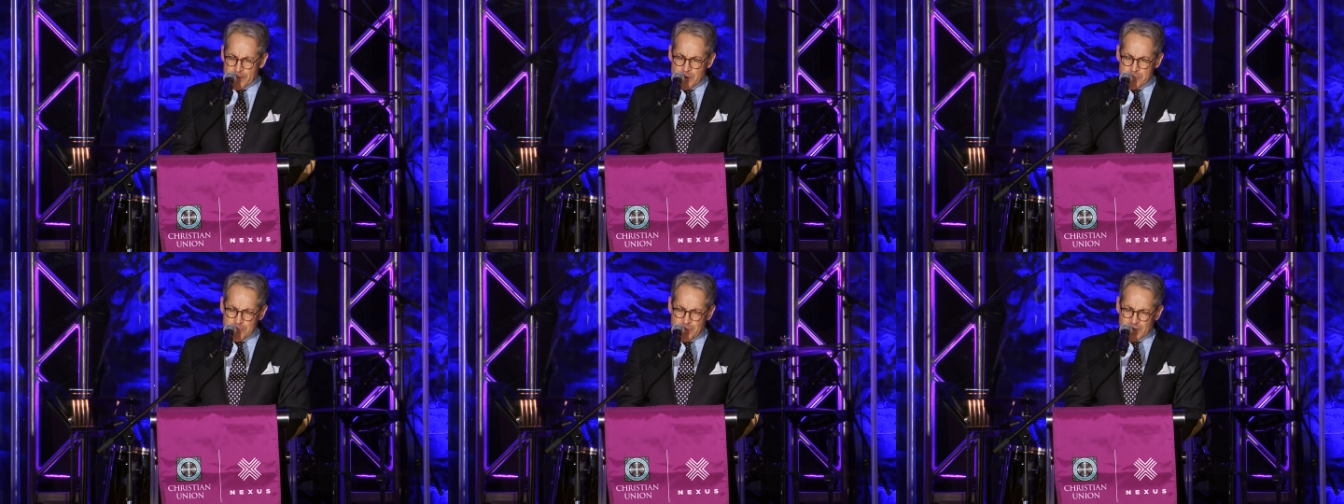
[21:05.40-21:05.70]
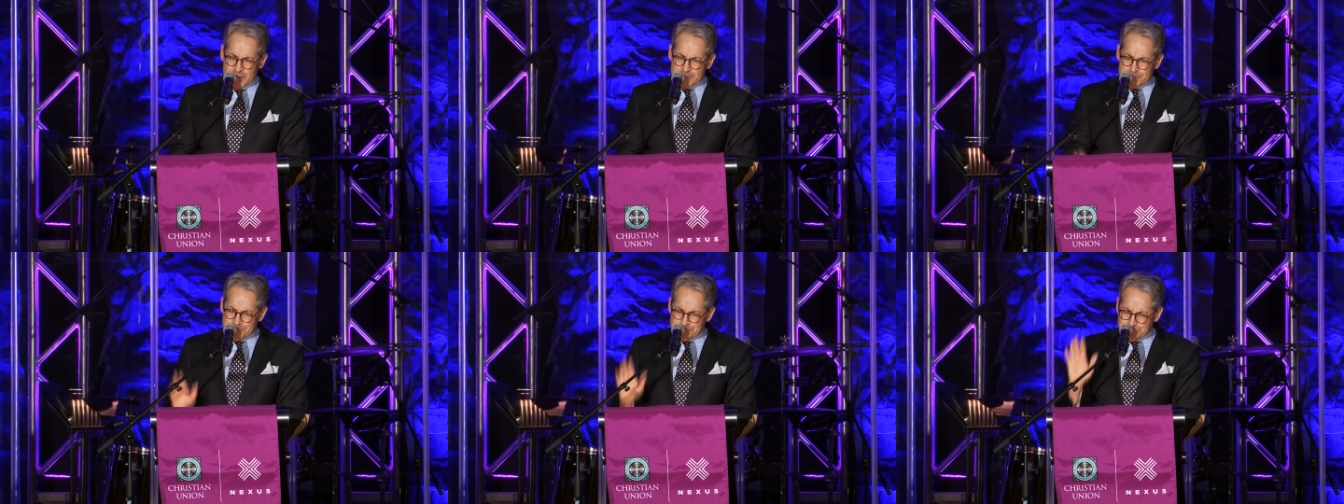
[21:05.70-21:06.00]

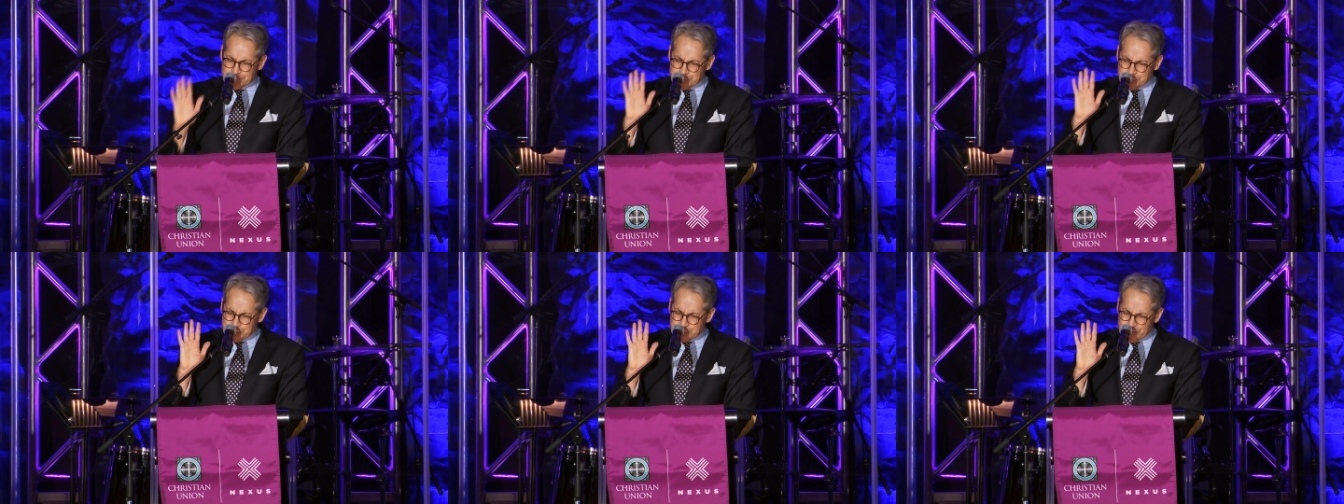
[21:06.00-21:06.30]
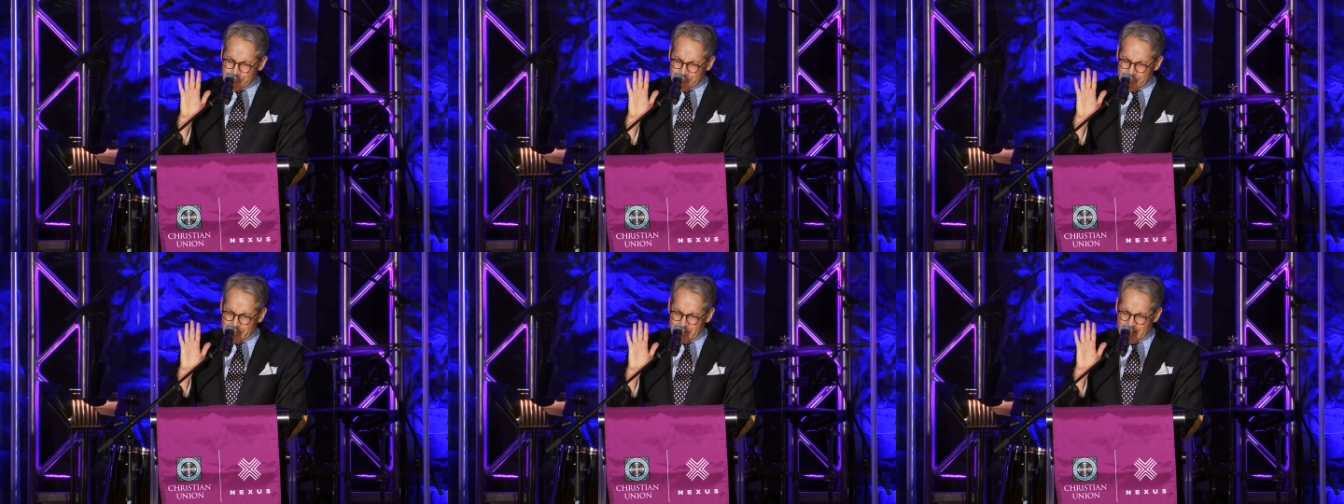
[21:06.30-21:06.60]
But
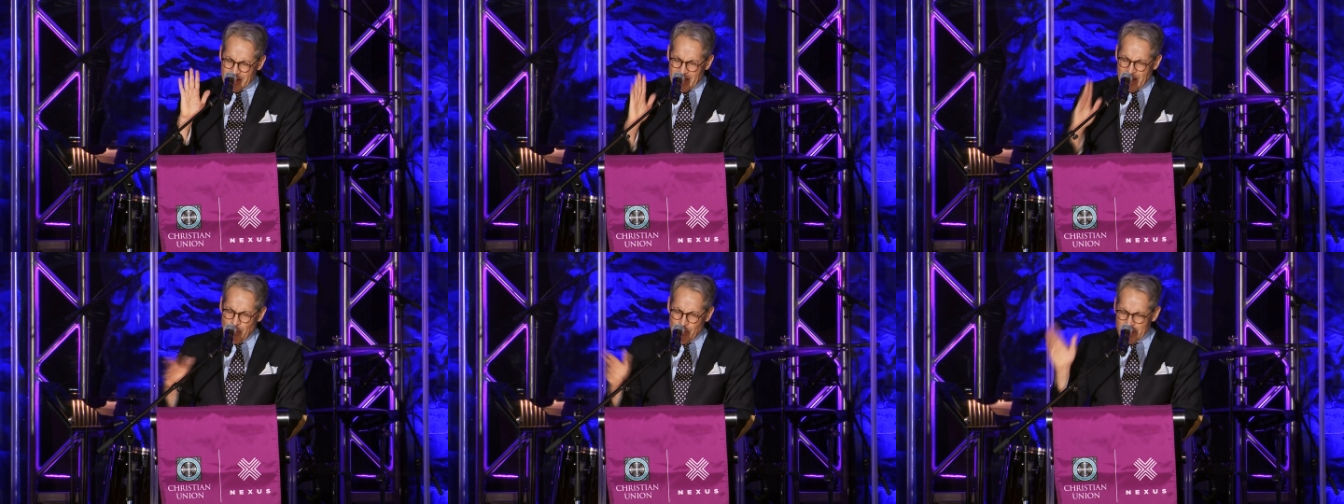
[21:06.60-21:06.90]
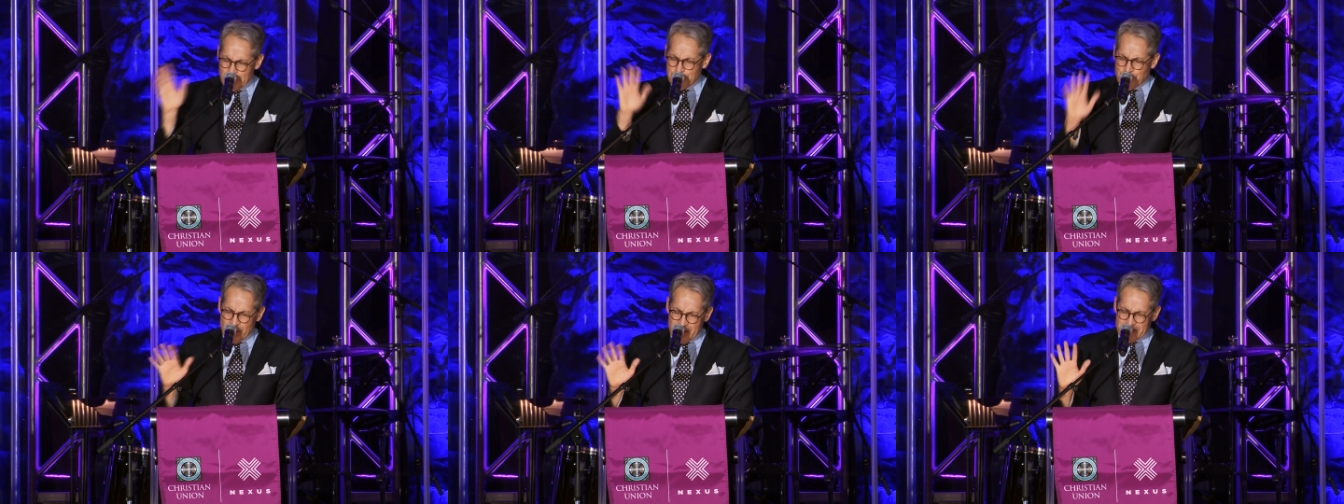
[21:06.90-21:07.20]
I
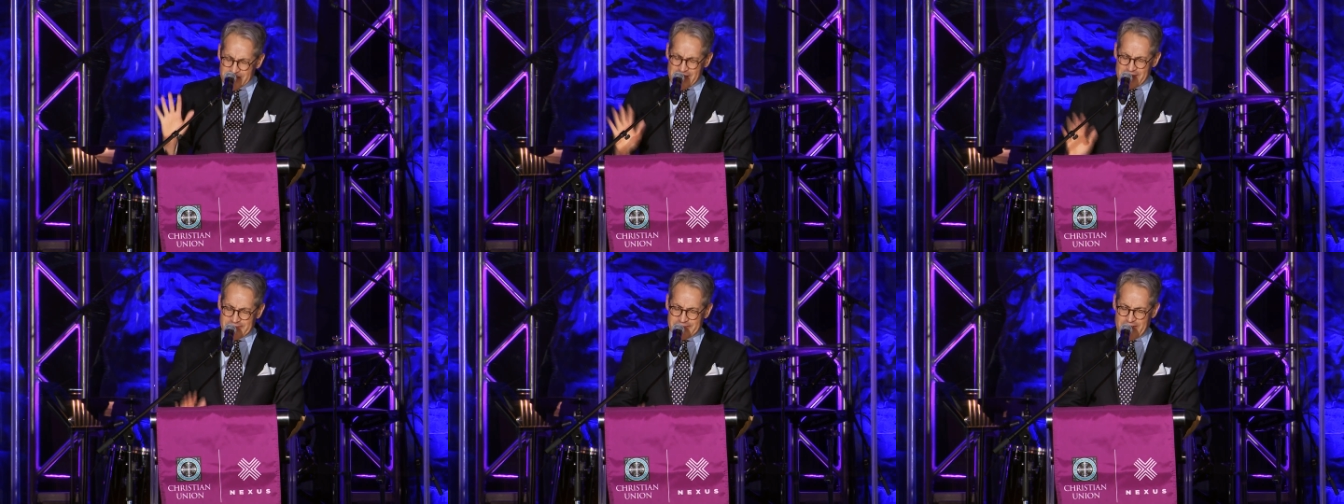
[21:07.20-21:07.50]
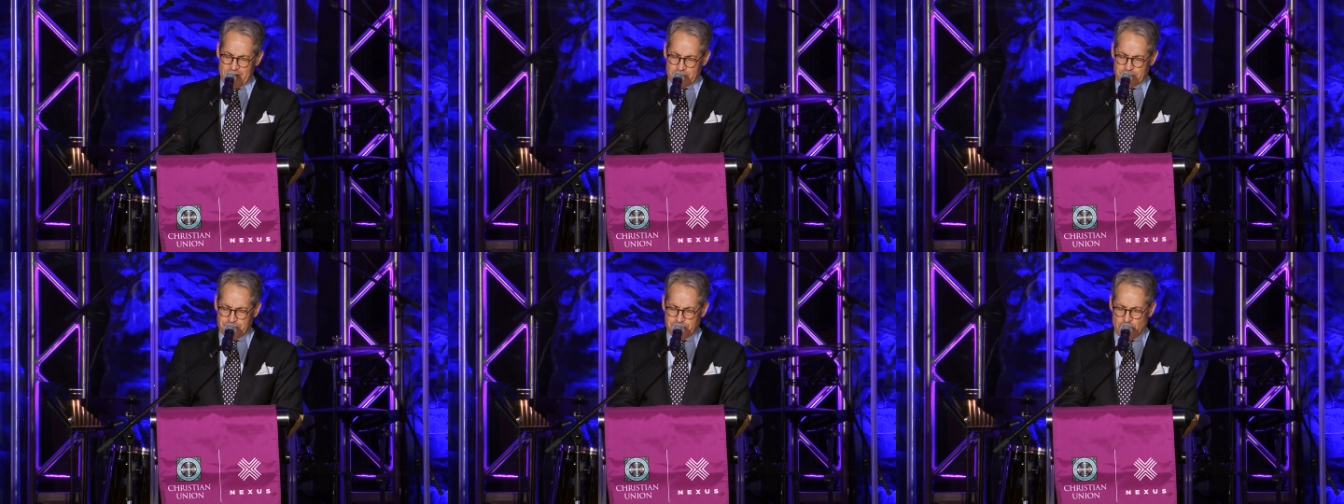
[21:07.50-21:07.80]
want to break that
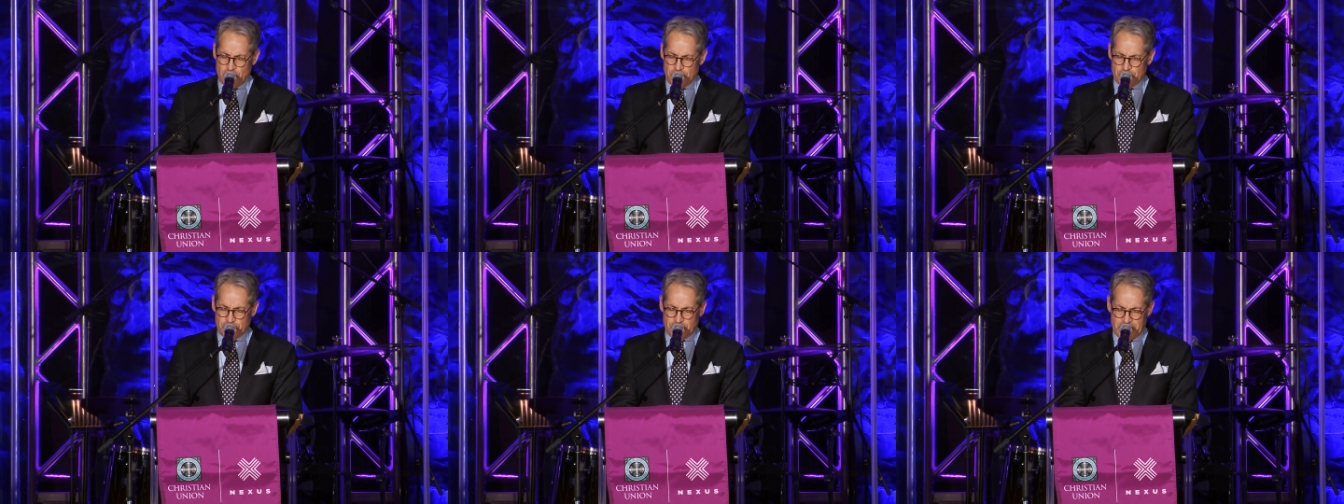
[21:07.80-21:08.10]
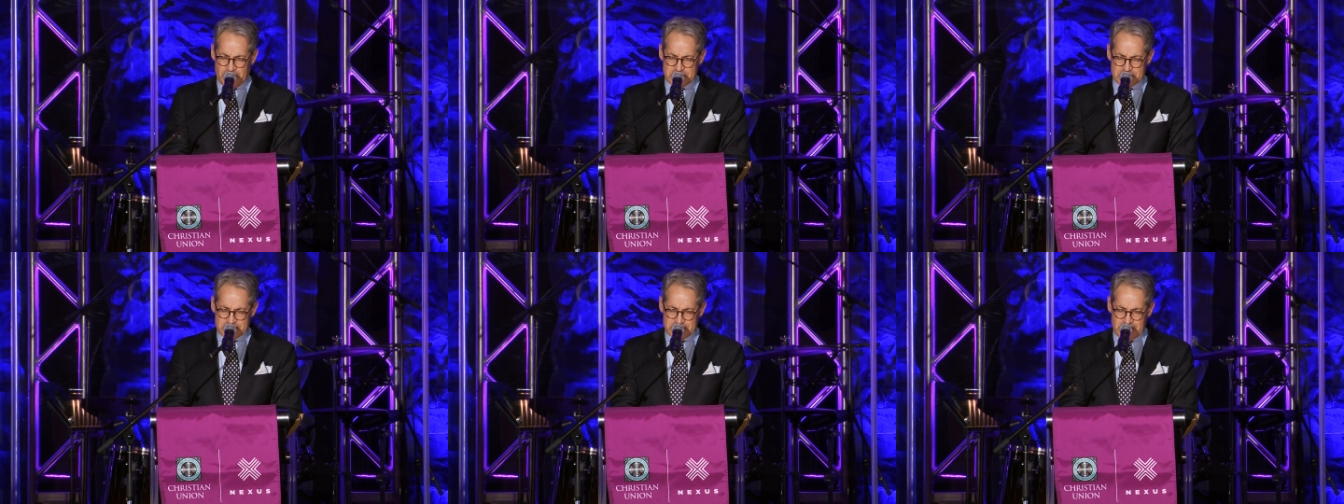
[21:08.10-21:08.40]
down further
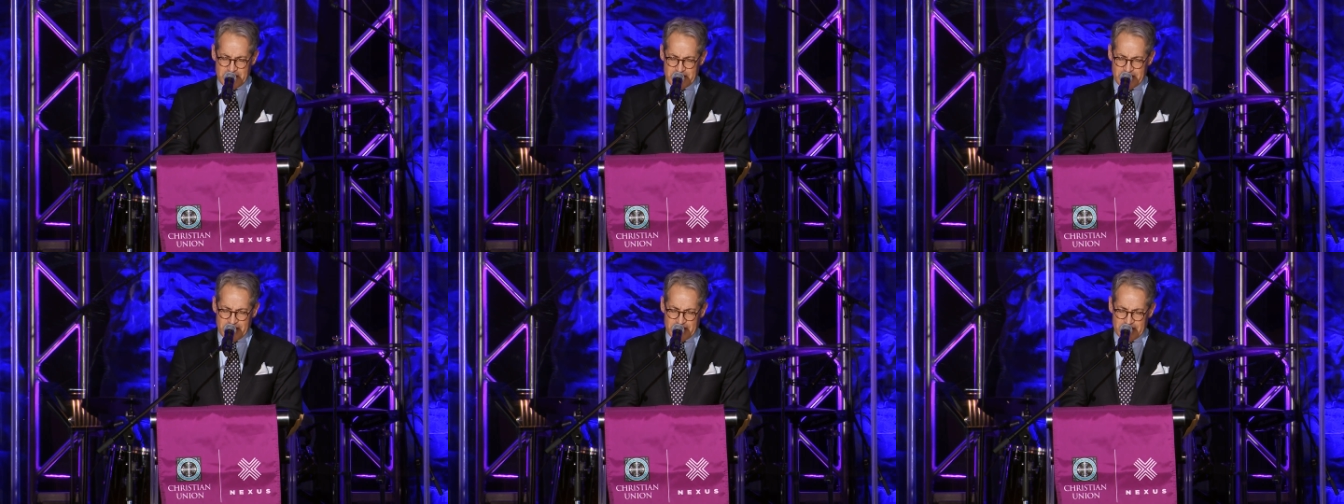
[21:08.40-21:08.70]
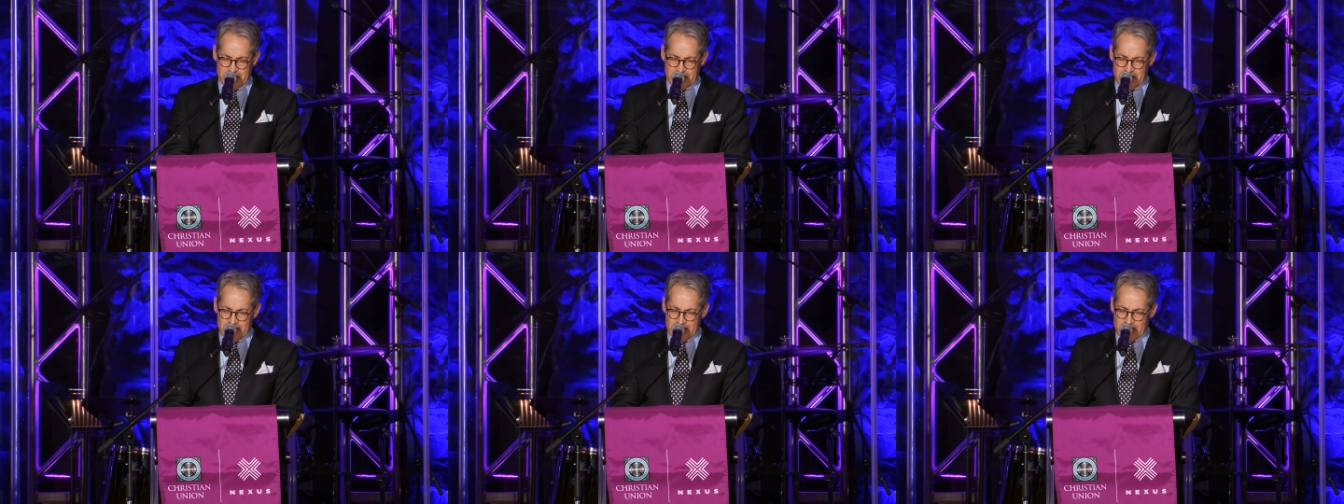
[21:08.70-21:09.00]
and say that